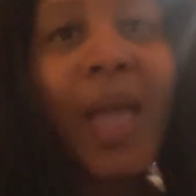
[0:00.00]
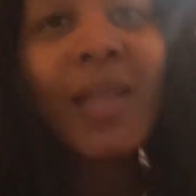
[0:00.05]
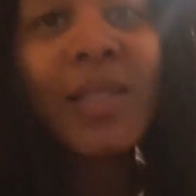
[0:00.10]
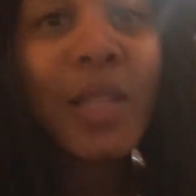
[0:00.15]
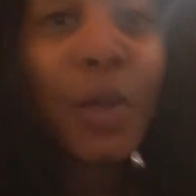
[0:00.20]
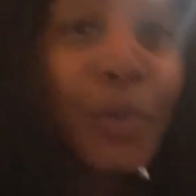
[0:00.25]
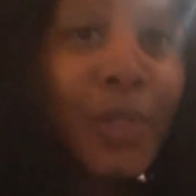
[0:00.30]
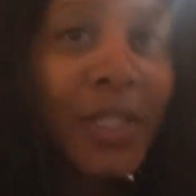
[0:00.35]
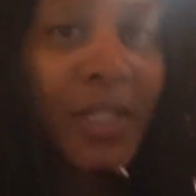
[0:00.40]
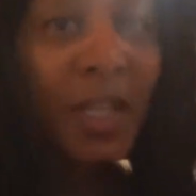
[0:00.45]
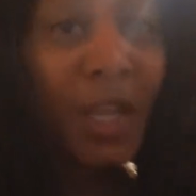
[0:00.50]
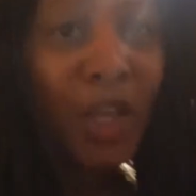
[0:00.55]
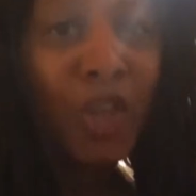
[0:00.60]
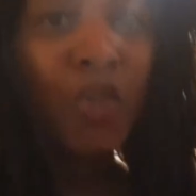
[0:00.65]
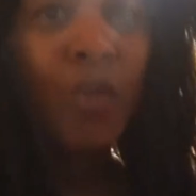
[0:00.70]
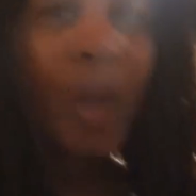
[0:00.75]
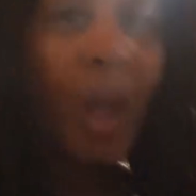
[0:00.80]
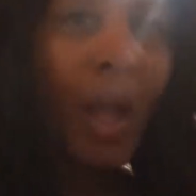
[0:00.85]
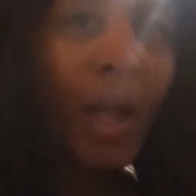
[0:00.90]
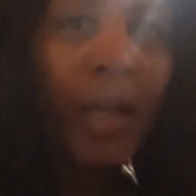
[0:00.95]
As I was saying,
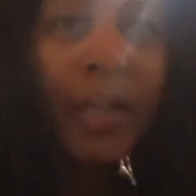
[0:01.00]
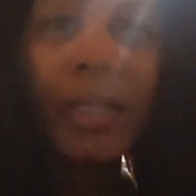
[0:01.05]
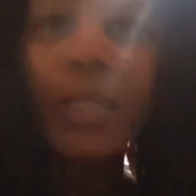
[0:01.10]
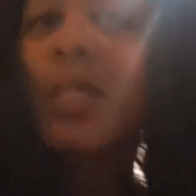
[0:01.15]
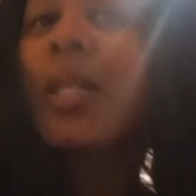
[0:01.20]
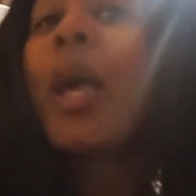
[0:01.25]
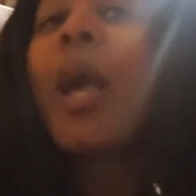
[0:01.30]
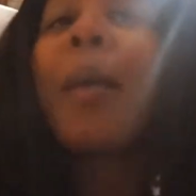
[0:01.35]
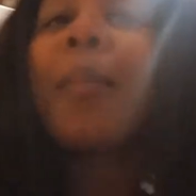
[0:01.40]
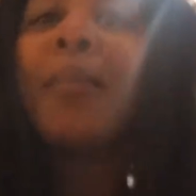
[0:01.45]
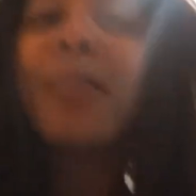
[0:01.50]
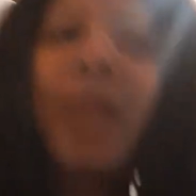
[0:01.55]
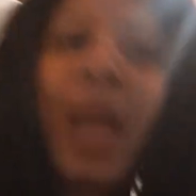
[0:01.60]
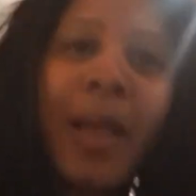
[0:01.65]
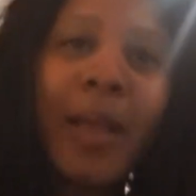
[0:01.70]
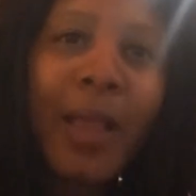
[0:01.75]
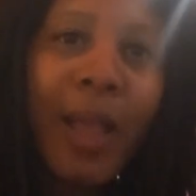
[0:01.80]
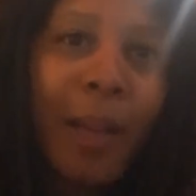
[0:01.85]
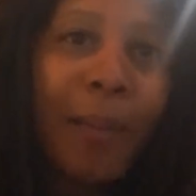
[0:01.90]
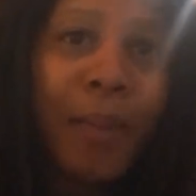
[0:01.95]
you guys, I'm,
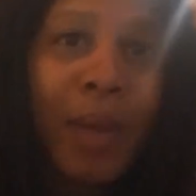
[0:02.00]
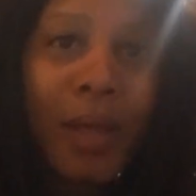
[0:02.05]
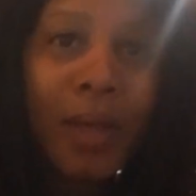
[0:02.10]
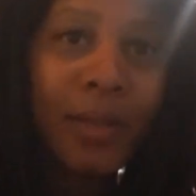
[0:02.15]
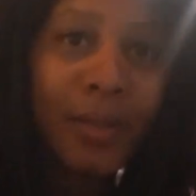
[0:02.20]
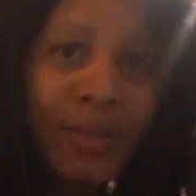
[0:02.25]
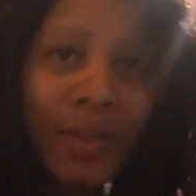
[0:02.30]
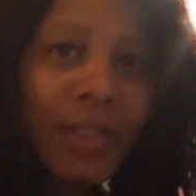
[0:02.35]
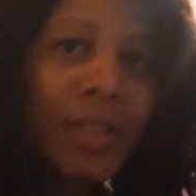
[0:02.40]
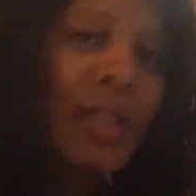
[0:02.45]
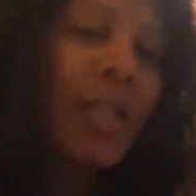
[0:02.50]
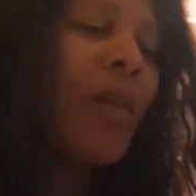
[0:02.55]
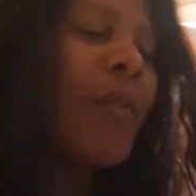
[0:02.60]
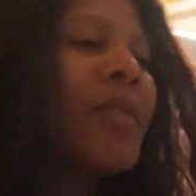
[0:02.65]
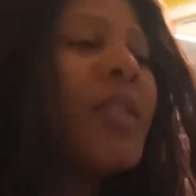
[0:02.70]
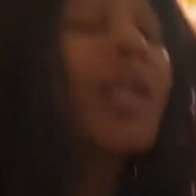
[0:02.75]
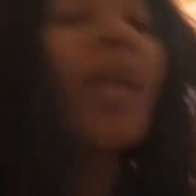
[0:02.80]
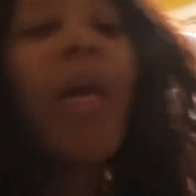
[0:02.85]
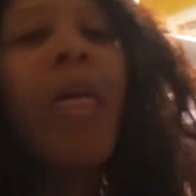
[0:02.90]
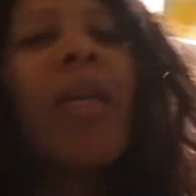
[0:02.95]
I got my
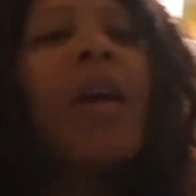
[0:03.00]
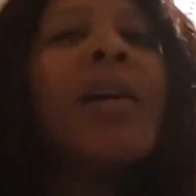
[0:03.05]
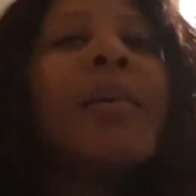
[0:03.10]
stuff together.